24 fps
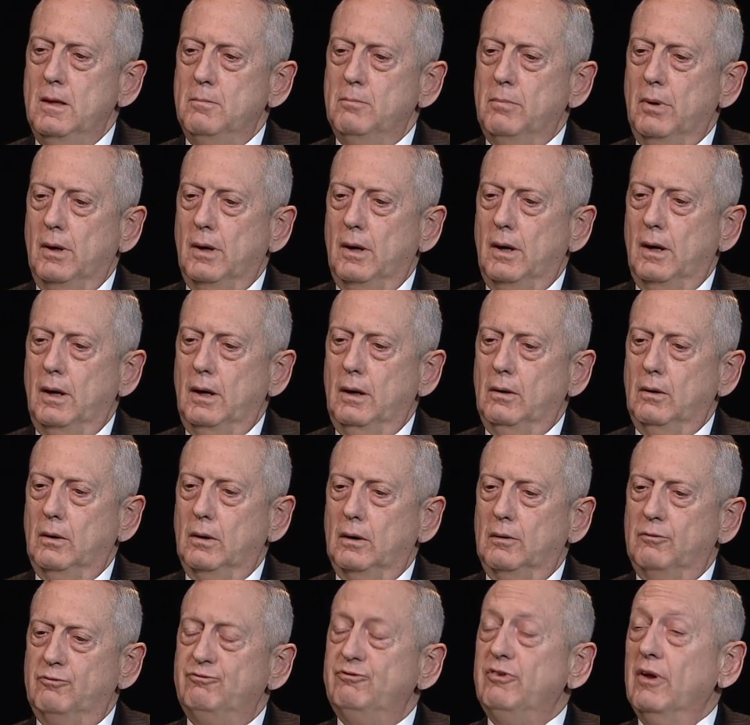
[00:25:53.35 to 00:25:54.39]

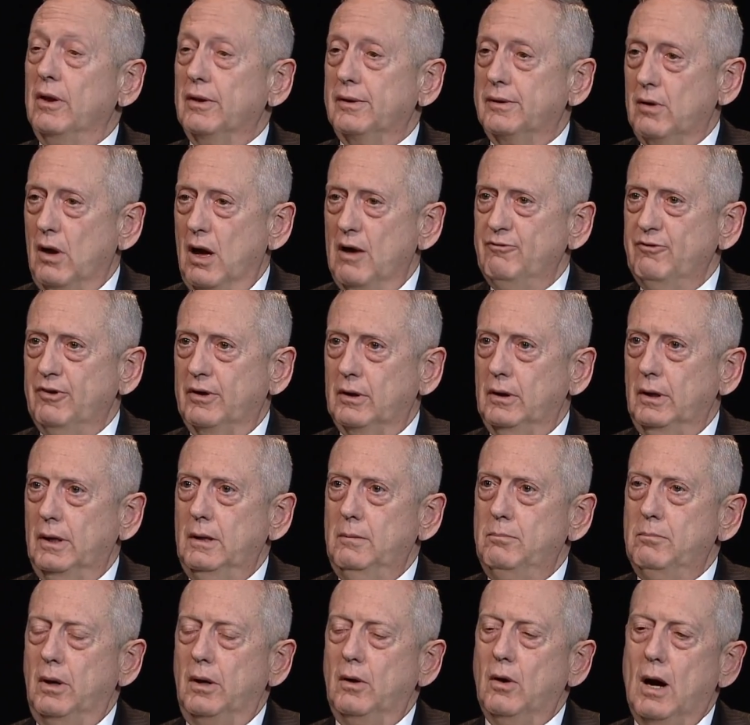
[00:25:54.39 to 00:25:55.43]
or philosophically,
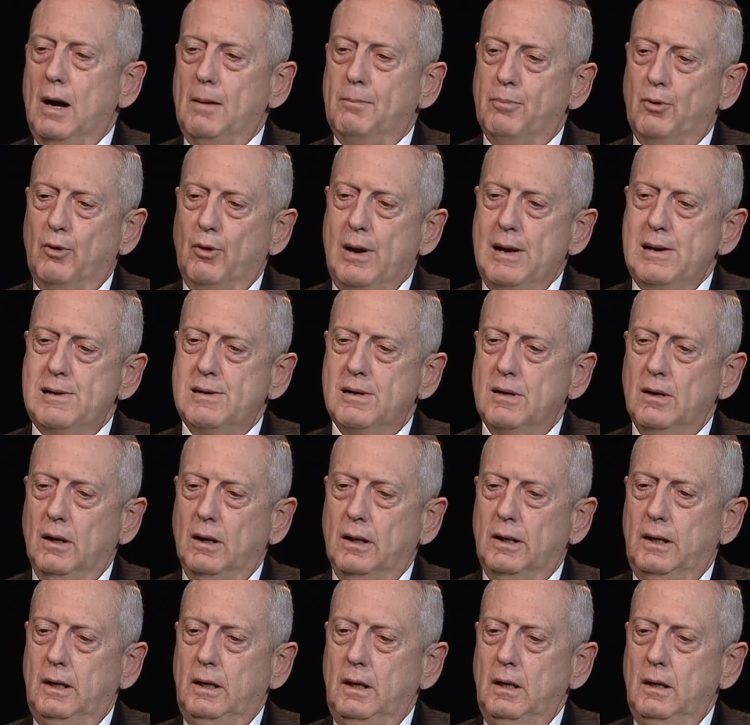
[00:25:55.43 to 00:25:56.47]
but
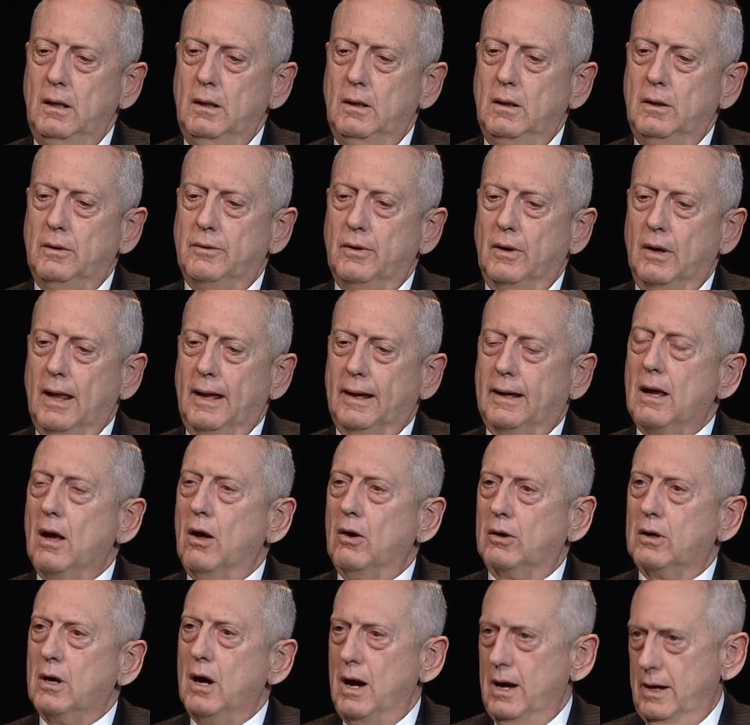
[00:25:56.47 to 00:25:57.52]
operationally they're like
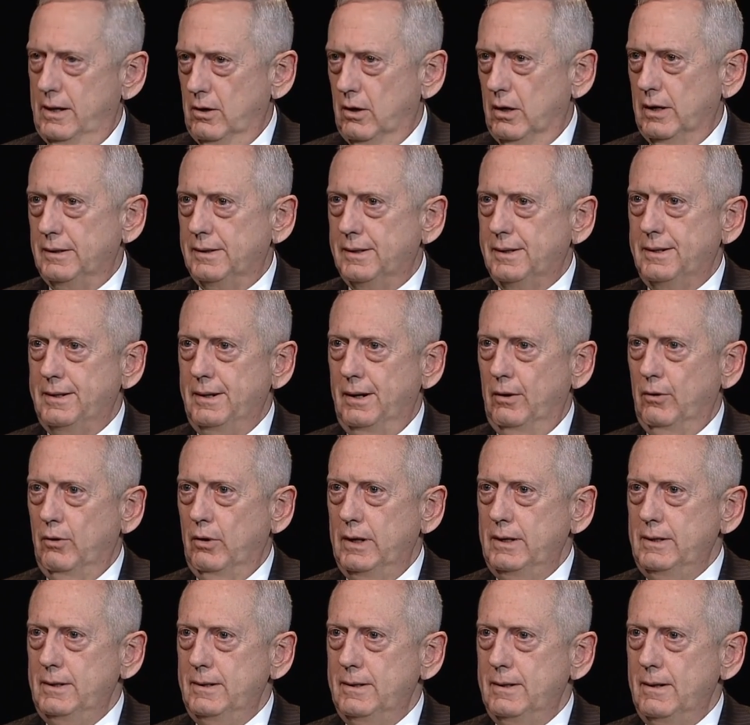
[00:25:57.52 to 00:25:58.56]
Al-Qaeda on
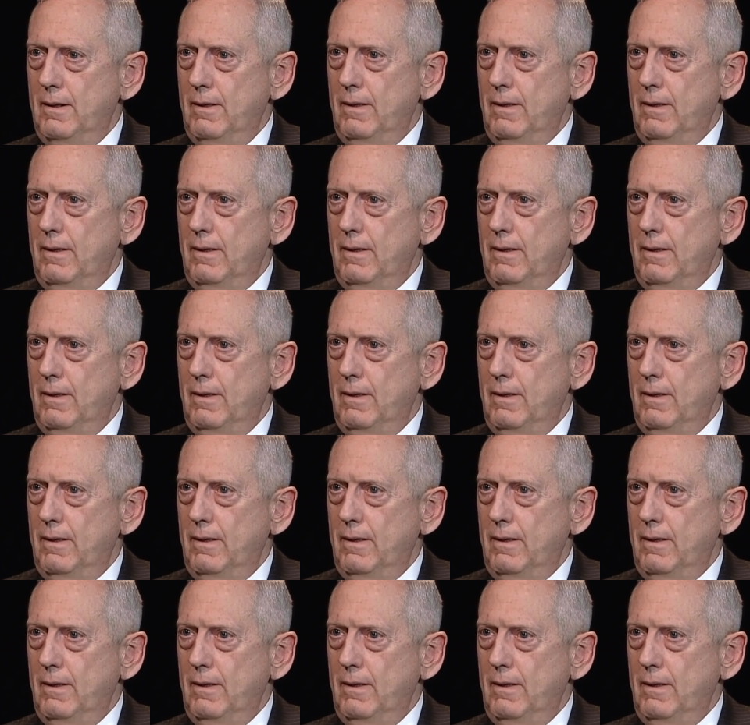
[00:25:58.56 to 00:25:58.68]
steroids.